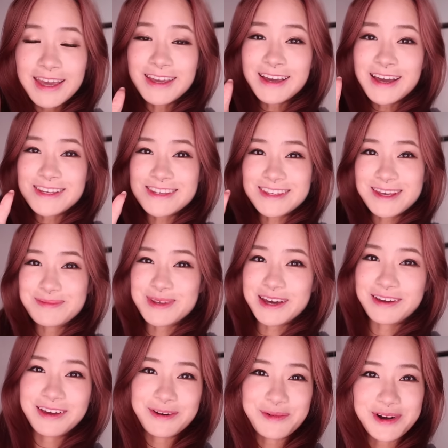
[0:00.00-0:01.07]
Hey guys, it's Kim
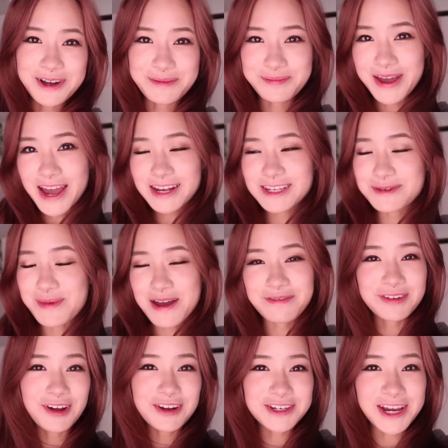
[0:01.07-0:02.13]
Dao here, welcome back to my
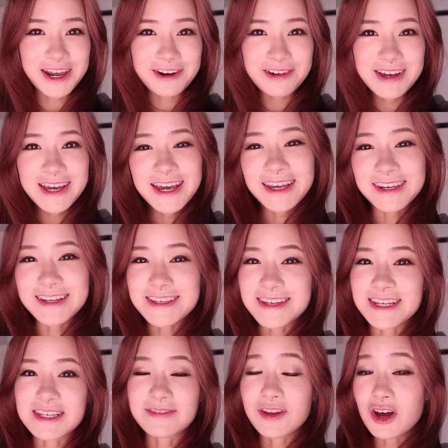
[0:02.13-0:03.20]
vlog channel. This
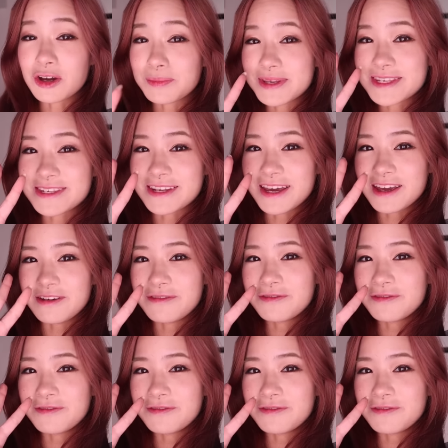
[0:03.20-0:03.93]
is Vlogmas Day